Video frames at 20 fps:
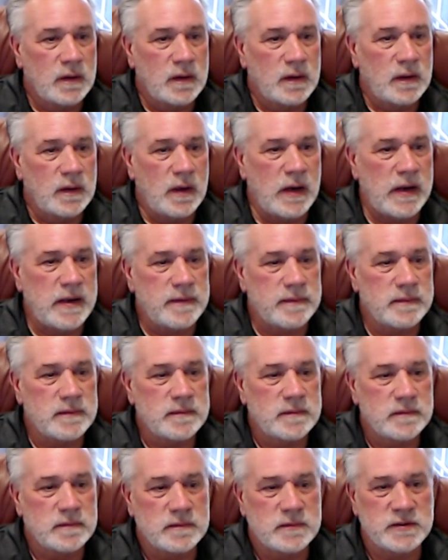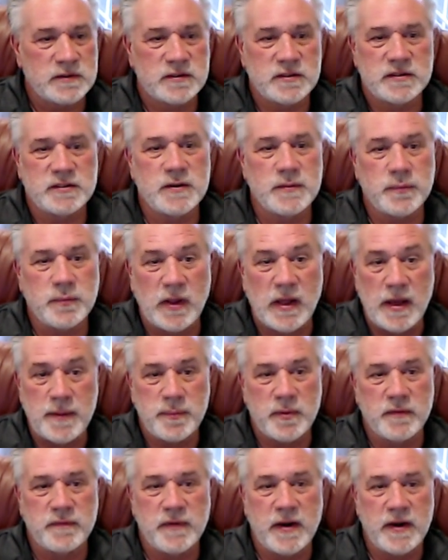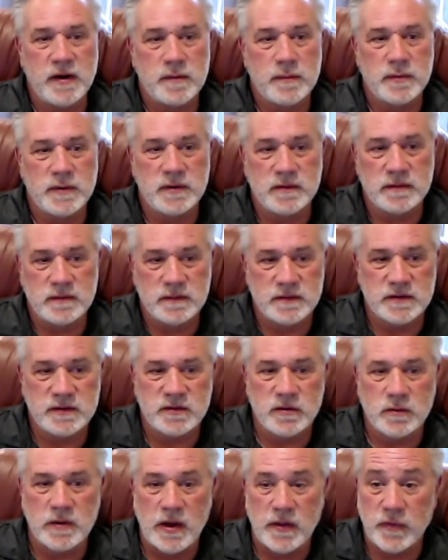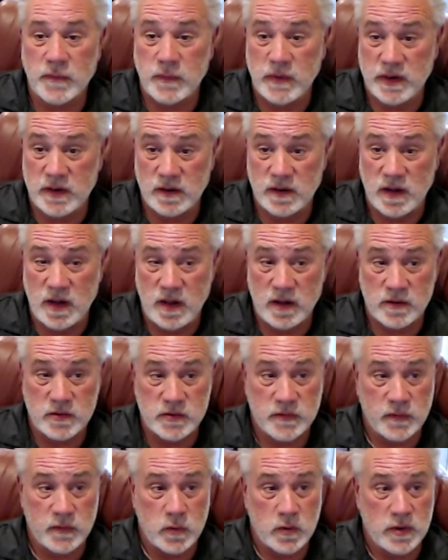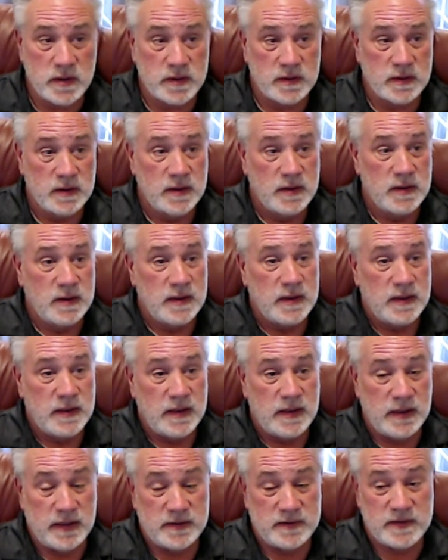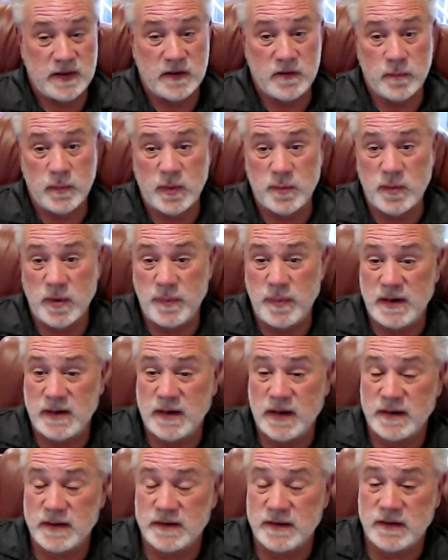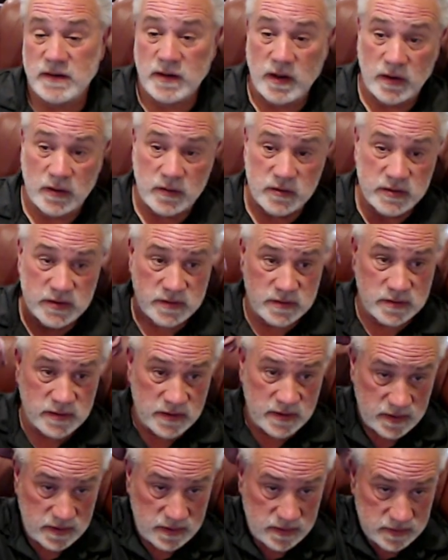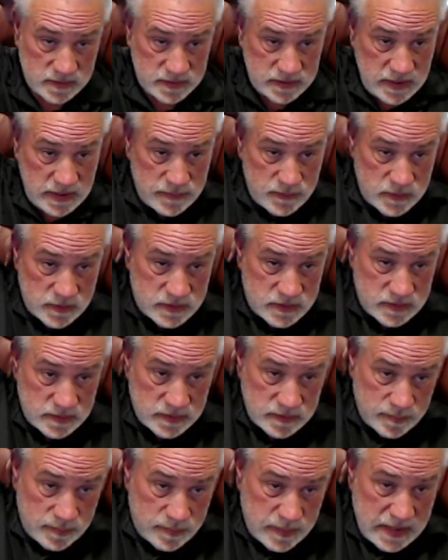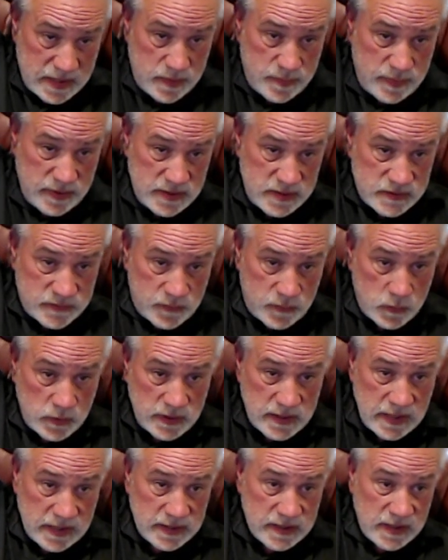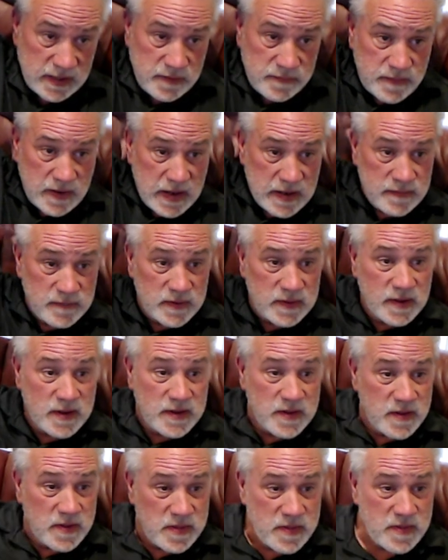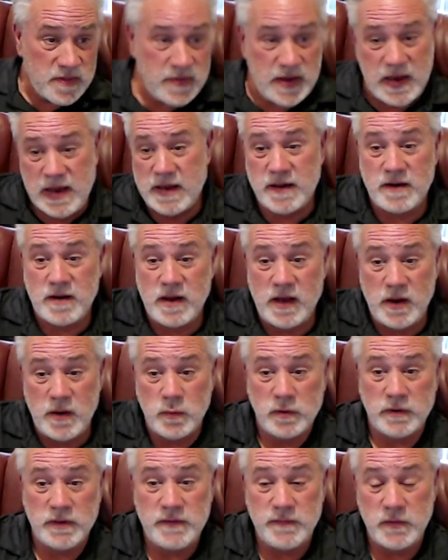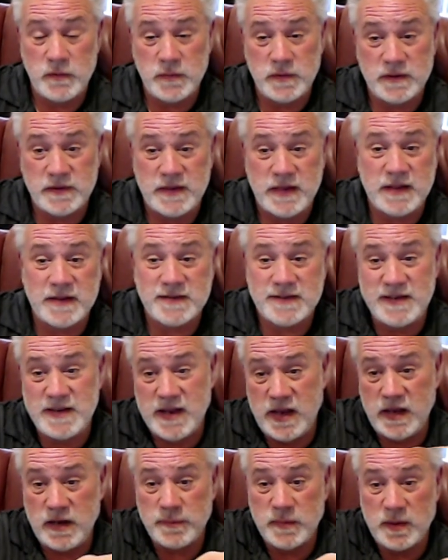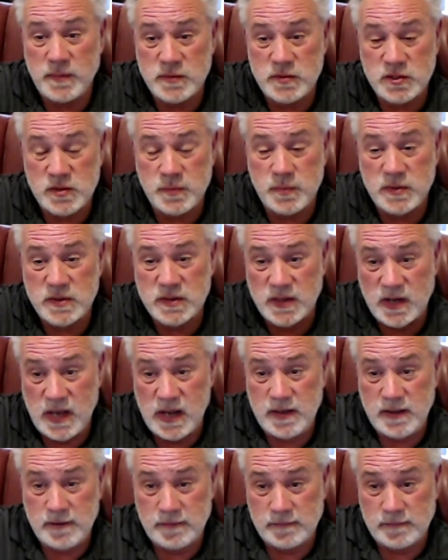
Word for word: All right. Just a simple amplifier, but still got $300 for it. And as I remember, I paid $19 at uh, Savers. Buyer pays $49.95. That I will leave you with. That's the item I'm shipping tonight.